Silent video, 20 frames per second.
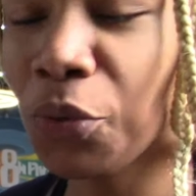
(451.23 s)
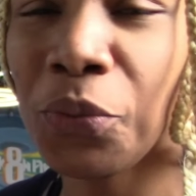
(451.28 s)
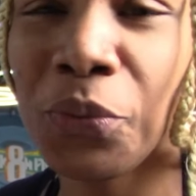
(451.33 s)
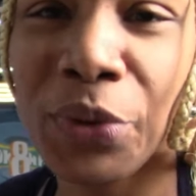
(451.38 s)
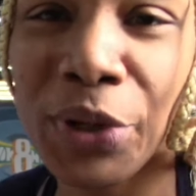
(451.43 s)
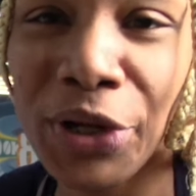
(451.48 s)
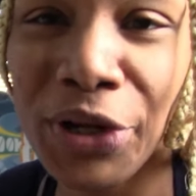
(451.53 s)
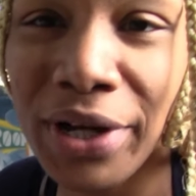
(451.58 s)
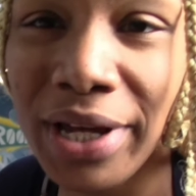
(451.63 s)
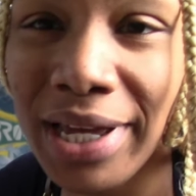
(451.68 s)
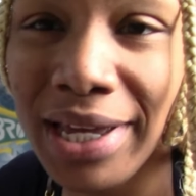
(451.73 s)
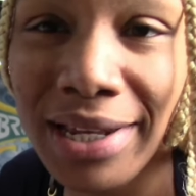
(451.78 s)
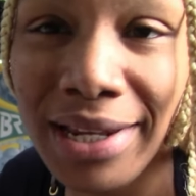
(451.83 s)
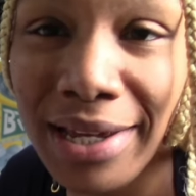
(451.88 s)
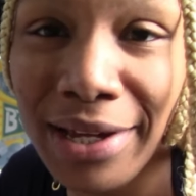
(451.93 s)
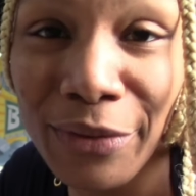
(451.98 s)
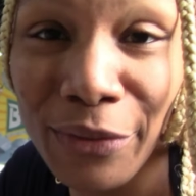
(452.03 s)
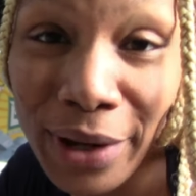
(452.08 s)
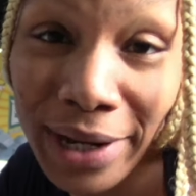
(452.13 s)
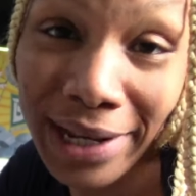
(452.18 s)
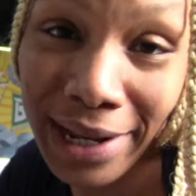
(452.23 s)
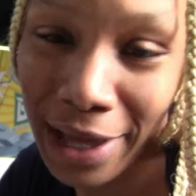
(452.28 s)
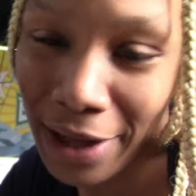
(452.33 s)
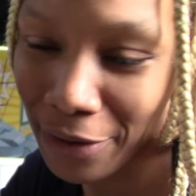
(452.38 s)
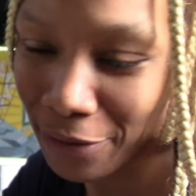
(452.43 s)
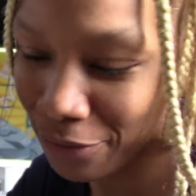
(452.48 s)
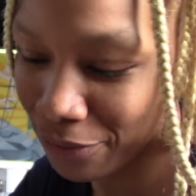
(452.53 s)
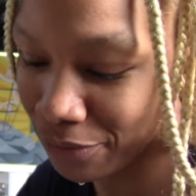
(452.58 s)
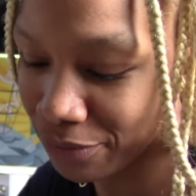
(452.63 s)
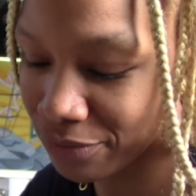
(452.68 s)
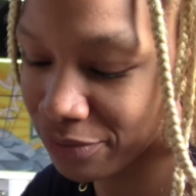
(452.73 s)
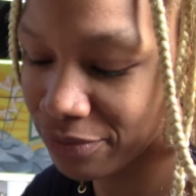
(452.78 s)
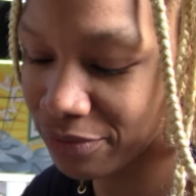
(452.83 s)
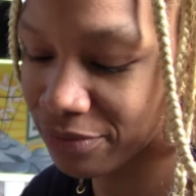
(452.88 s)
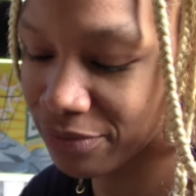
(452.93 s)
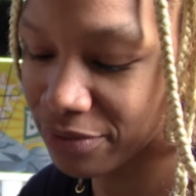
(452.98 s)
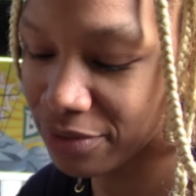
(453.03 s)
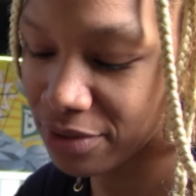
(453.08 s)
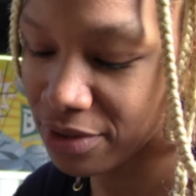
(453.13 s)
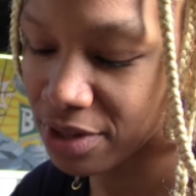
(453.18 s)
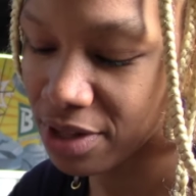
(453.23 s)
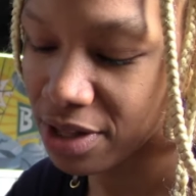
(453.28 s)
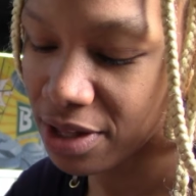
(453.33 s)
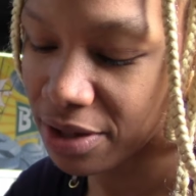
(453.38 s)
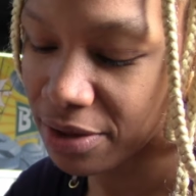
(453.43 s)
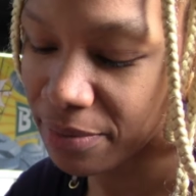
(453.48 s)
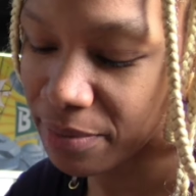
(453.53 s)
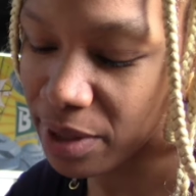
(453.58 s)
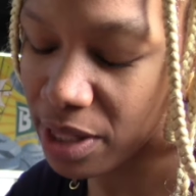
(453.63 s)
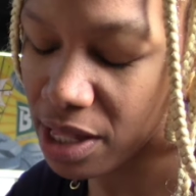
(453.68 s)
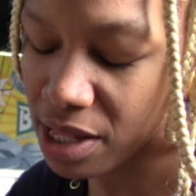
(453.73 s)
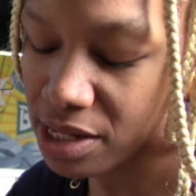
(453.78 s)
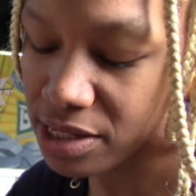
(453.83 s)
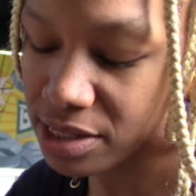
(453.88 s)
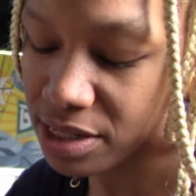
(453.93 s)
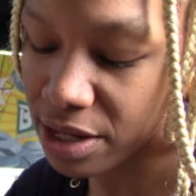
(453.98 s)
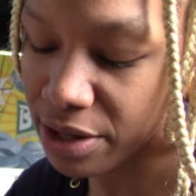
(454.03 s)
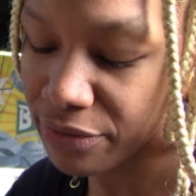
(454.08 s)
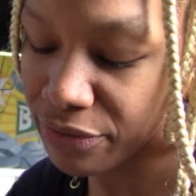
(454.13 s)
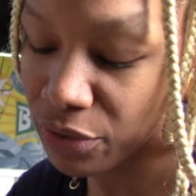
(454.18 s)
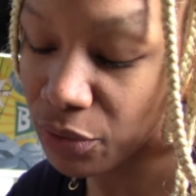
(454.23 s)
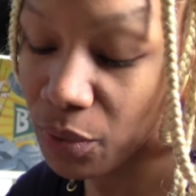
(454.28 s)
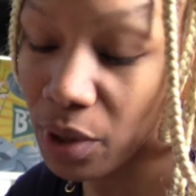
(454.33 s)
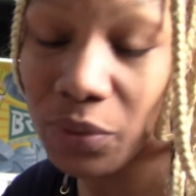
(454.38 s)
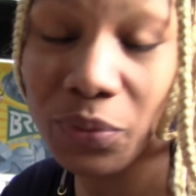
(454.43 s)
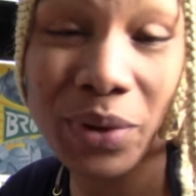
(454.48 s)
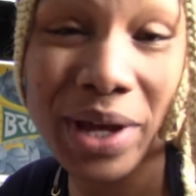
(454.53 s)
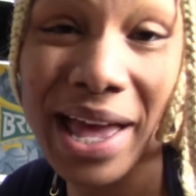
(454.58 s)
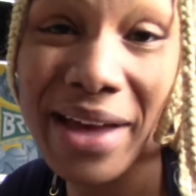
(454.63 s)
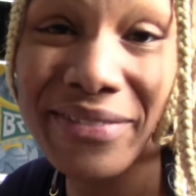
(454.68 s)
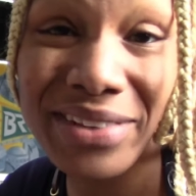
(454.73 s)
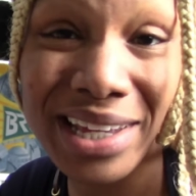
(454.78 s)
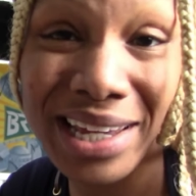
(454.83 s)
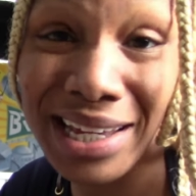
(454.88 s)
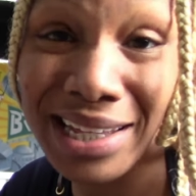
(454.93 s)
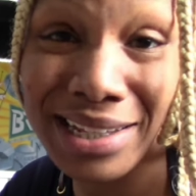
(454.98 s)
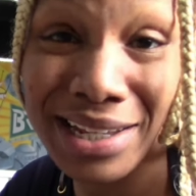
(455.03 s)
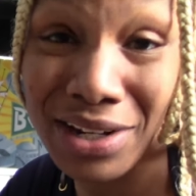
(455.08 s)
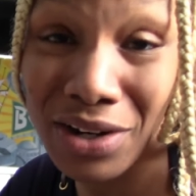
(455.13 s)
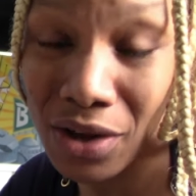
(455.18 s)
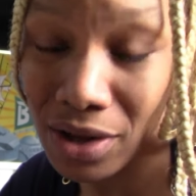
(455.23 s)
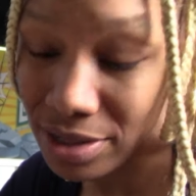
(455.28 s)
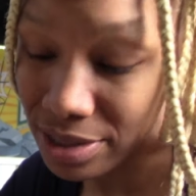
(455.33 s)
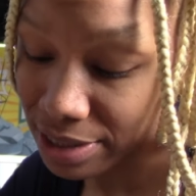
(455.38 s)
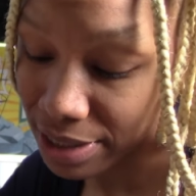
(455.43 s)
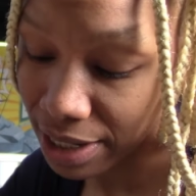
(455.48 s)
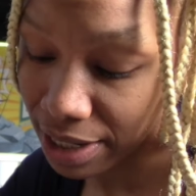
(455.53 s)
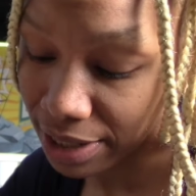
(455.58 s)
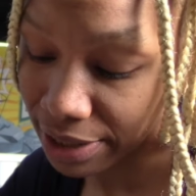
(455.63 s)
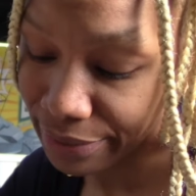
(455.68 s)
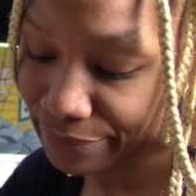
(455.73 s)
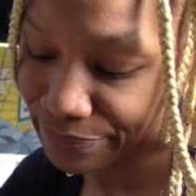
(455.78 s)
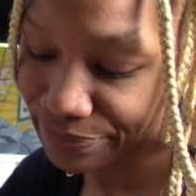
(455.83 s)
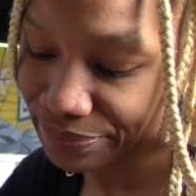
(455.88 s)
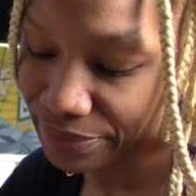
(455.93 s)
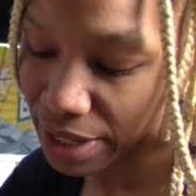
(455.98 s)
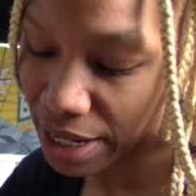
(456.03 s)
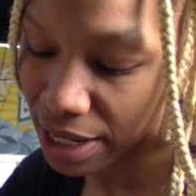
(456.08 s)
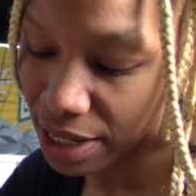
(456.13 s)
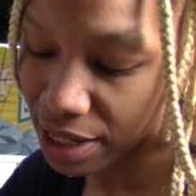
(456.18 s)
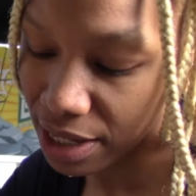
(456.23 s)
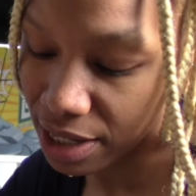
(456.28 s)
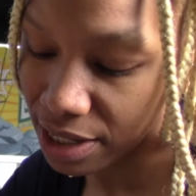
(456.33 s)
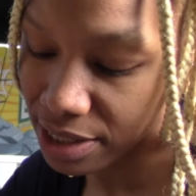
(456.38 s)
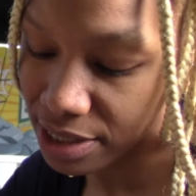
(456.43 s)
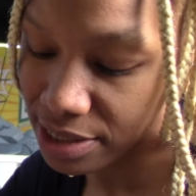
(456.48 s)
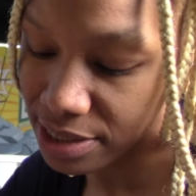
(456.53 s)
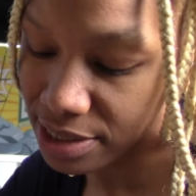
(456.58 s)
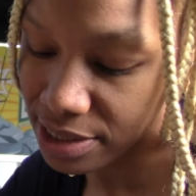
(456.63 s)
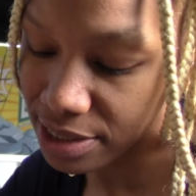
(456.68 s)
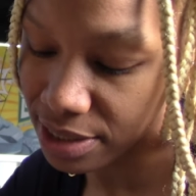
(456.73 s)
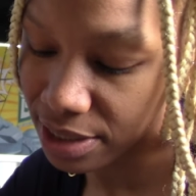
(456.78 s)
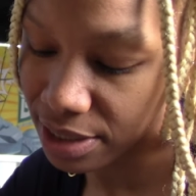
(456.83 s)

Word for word: we're eating right now because uh, for one, we haven't eaten at all today. And